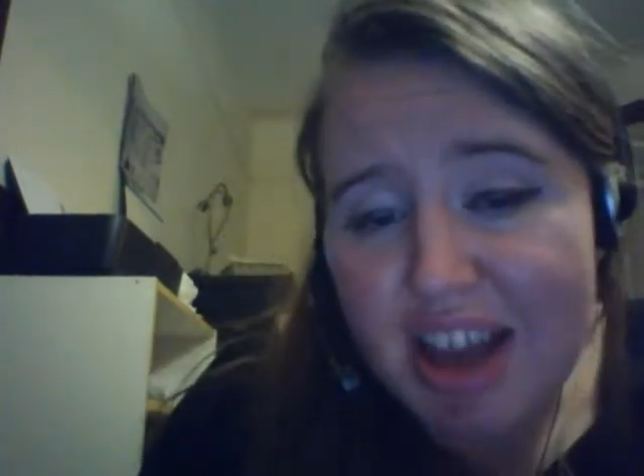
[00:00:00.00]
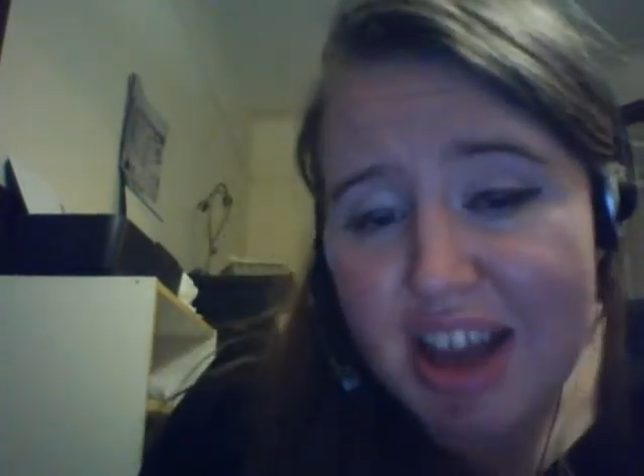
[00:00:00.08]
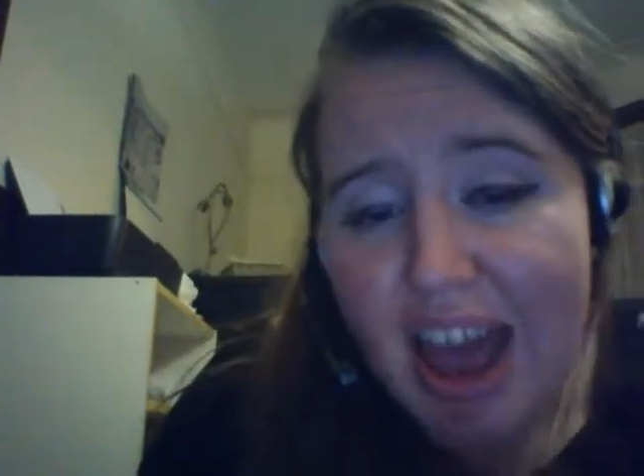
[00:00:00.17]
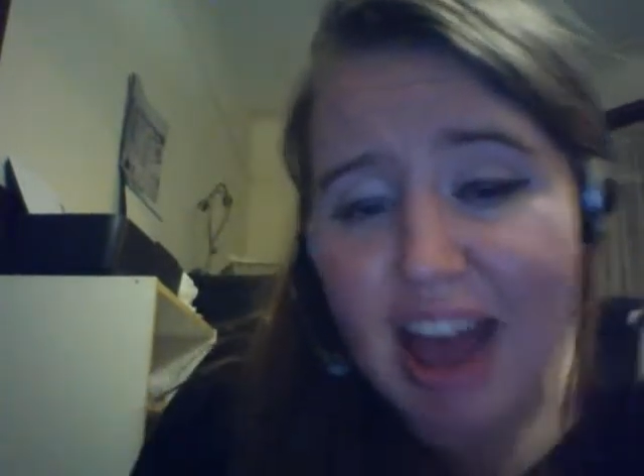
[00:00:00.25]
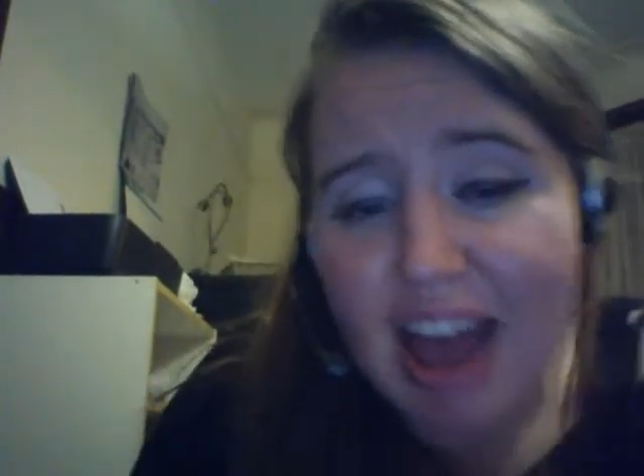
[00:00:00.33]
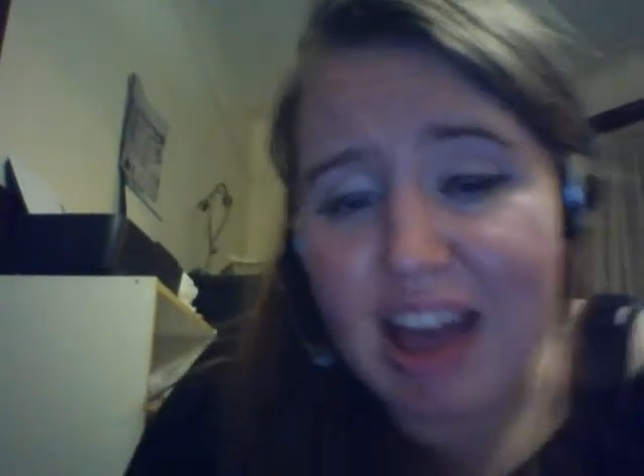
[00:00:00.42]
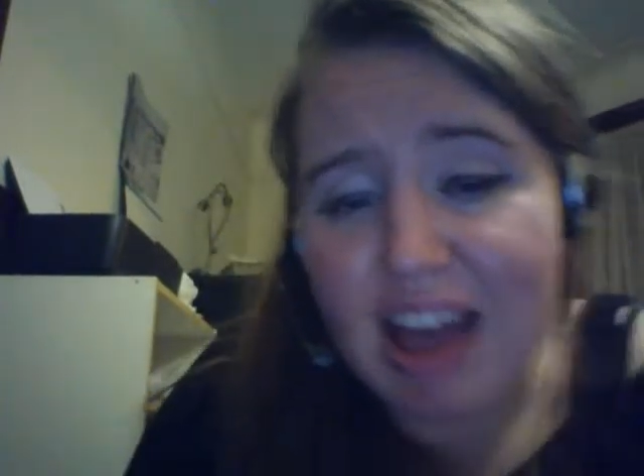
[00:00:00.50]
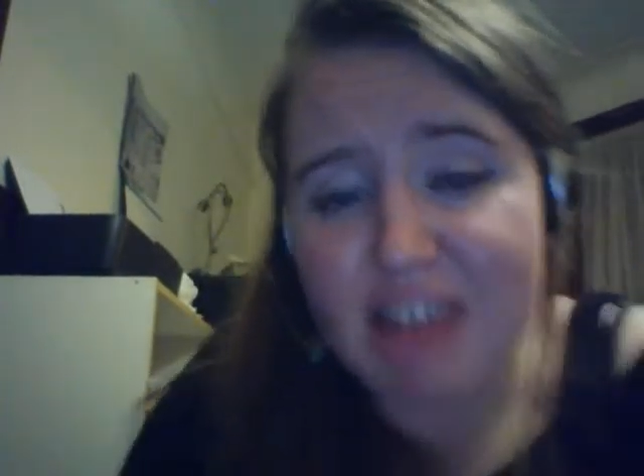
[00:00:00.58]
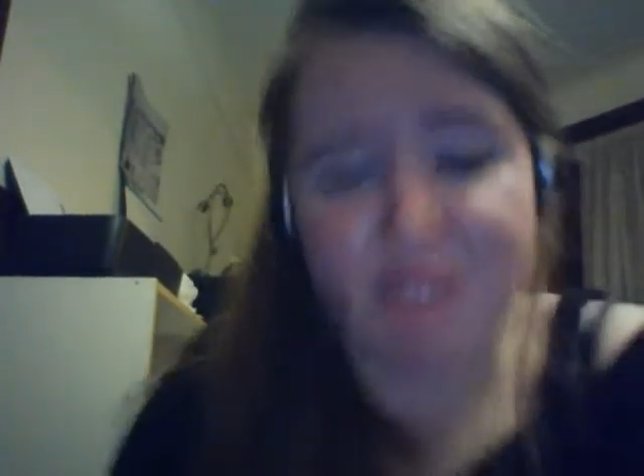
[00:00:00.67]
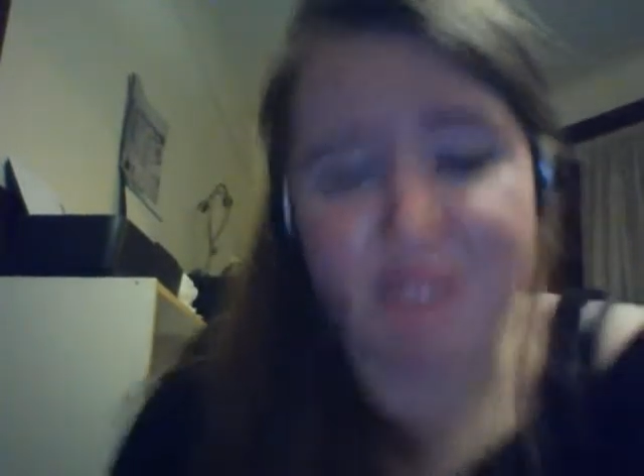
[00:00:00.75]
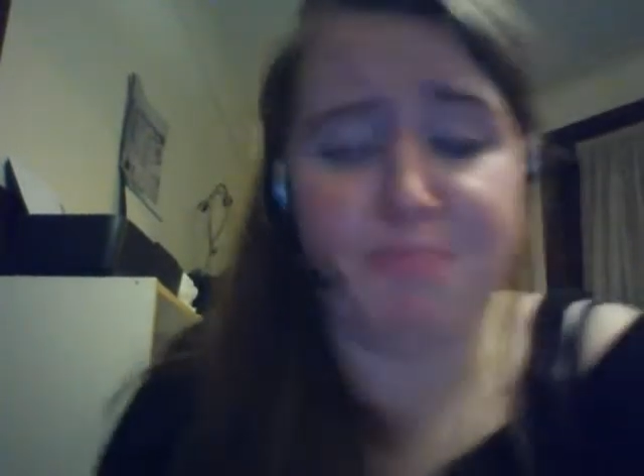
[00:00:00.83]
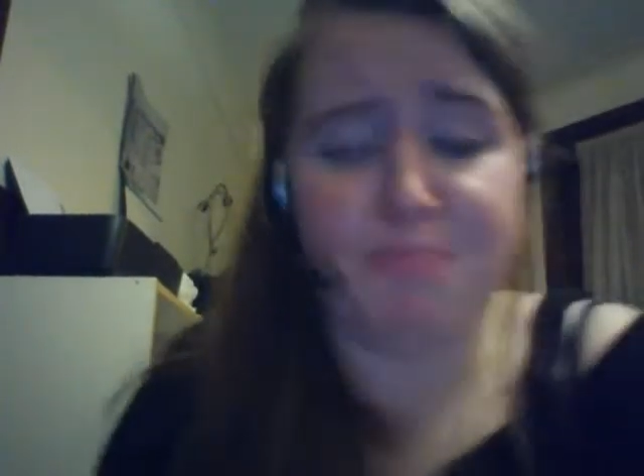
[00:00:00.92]

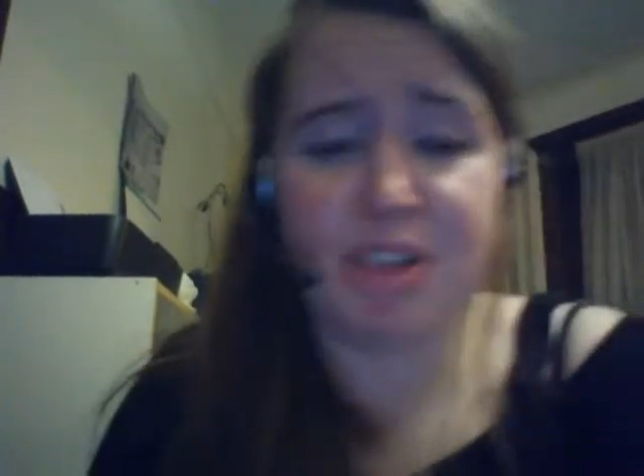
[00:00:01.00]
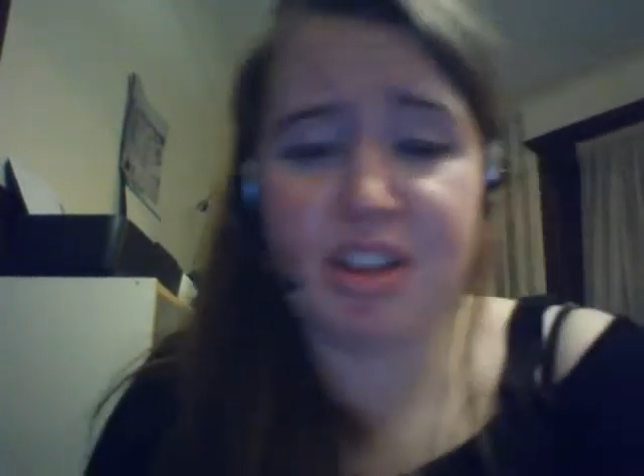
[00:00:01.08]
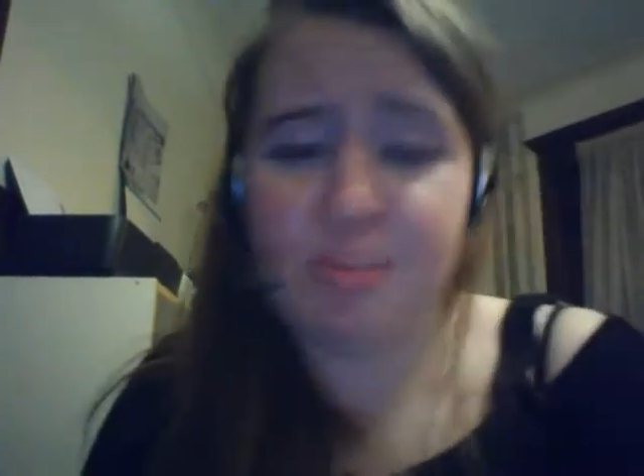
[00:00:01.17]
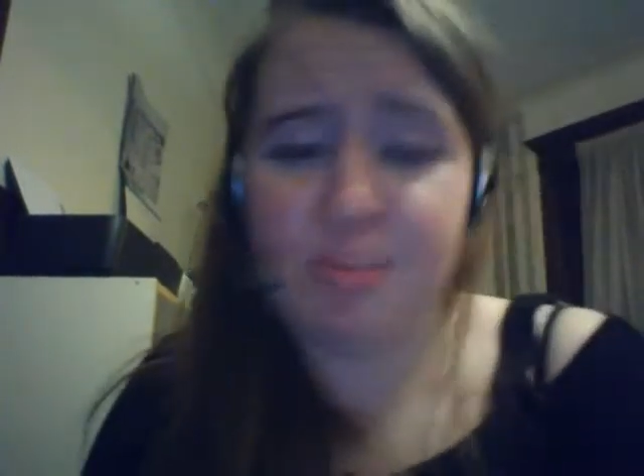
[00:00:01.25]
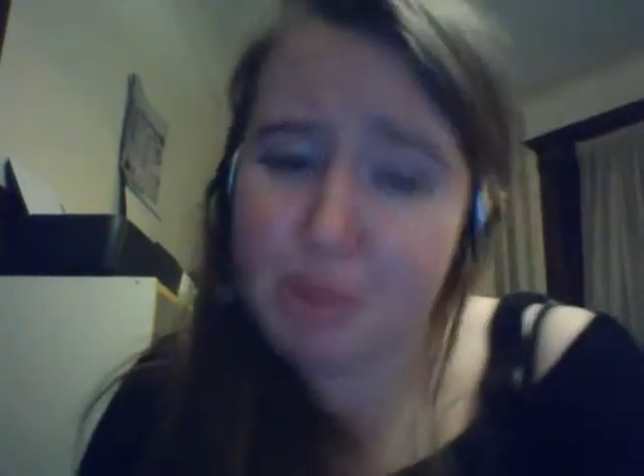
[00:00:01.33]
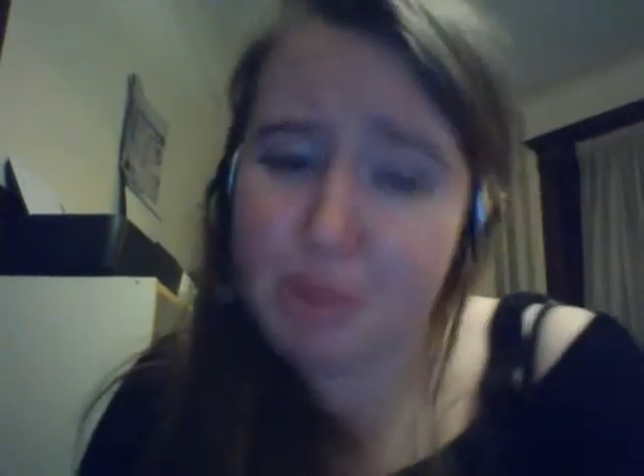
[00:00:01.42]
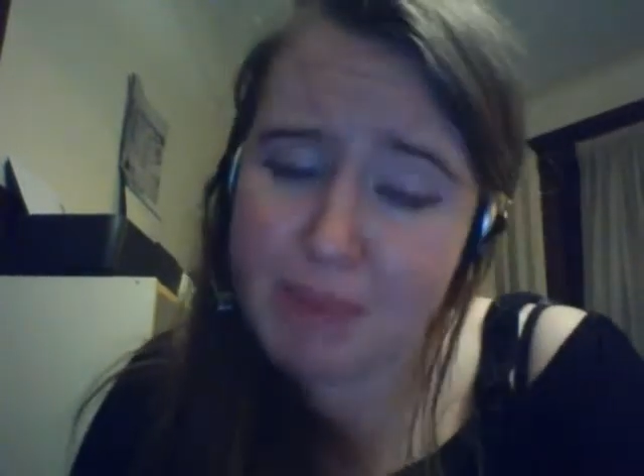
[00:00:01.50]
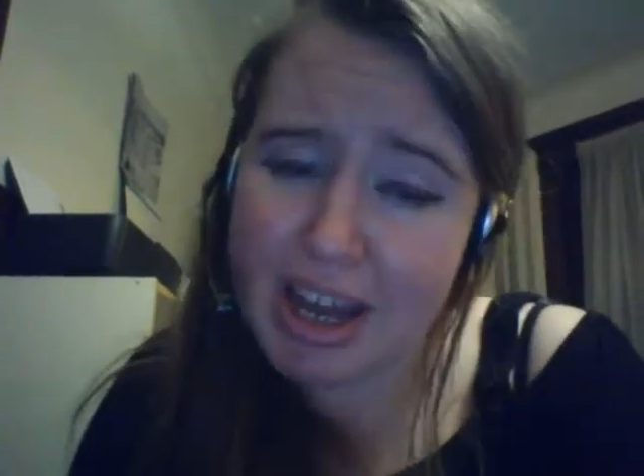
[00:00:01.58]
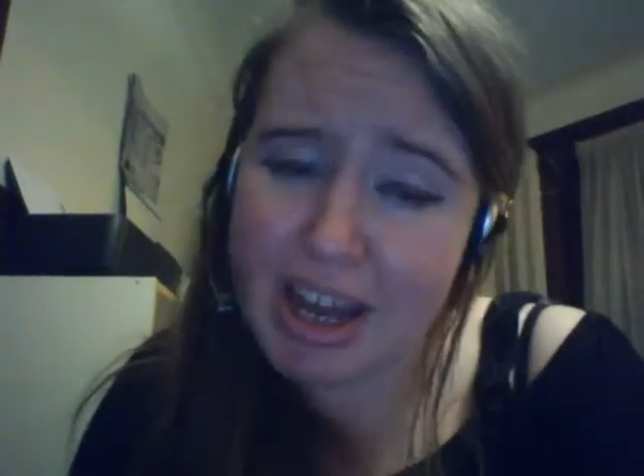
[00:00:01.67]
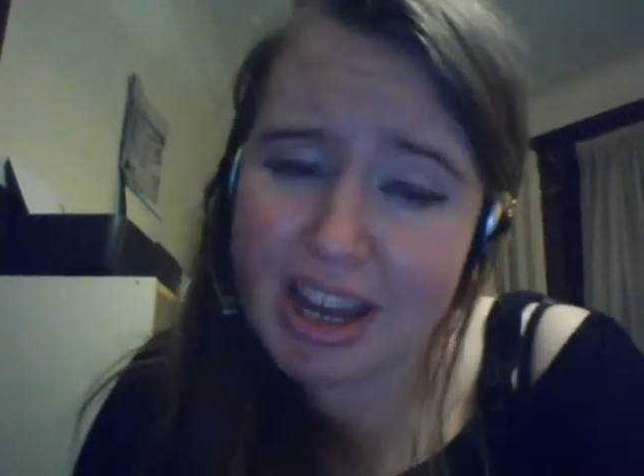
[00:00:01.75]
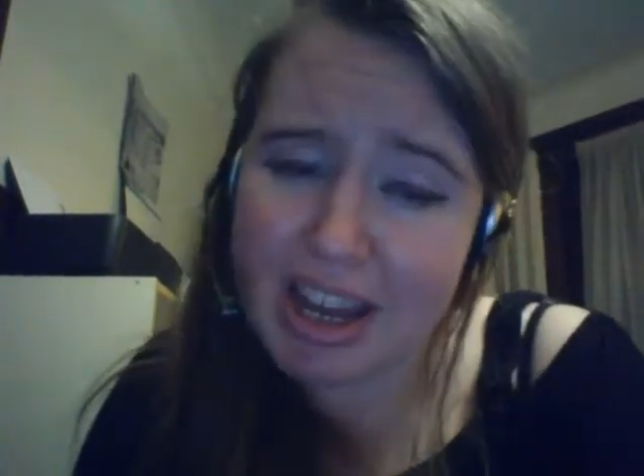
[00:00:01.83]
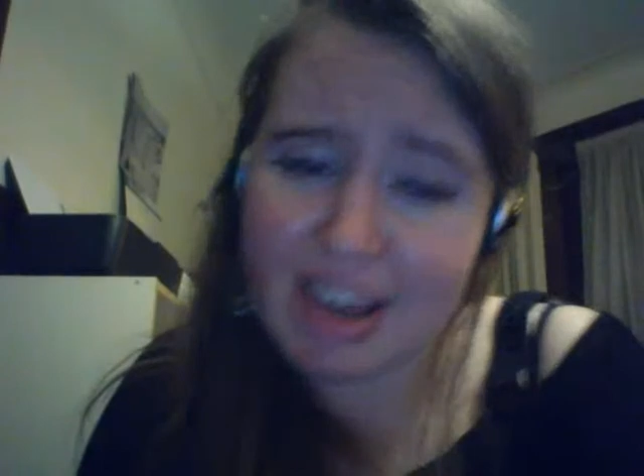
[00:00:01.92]
and be
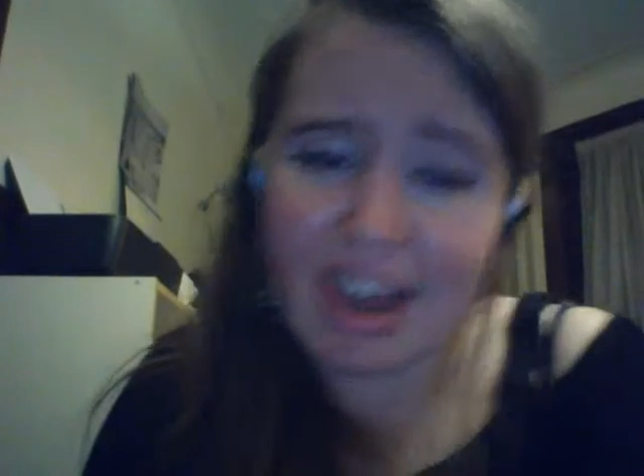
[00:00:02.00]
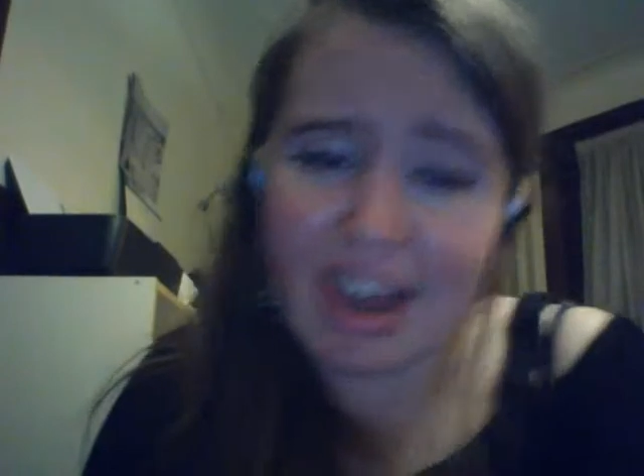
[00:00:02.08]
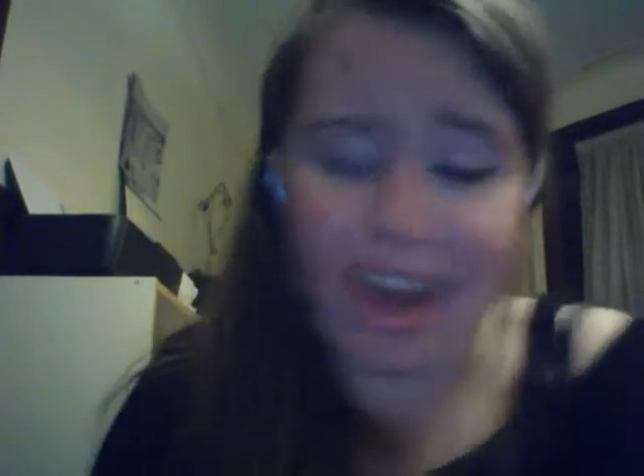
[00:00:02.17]
diplomatic